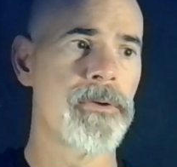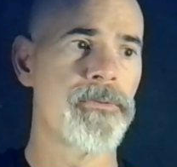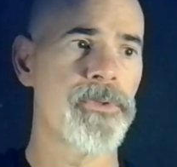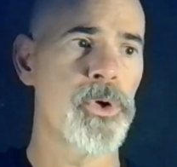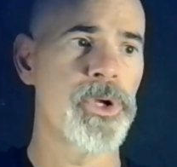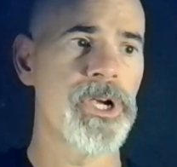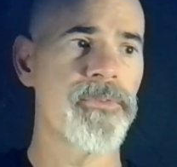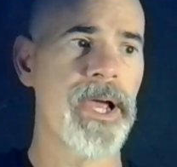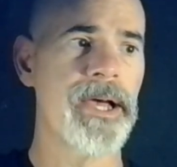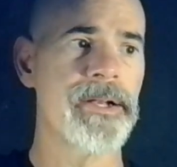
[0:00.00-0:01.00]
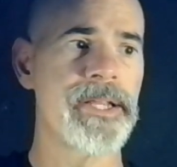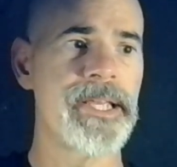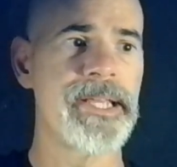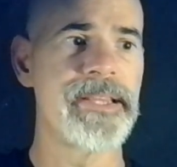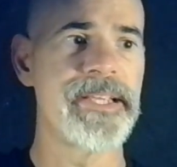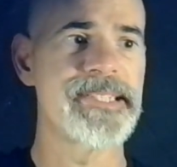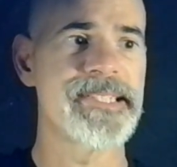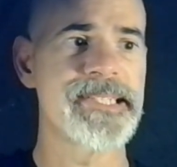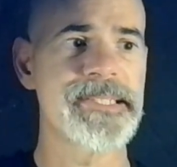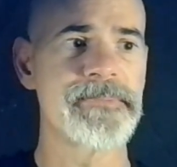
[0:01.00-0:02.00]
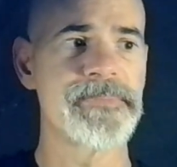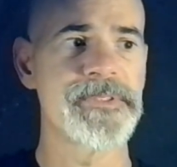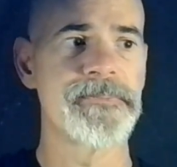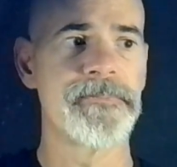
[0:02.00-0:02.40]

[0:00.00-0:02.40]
floating around in these systems.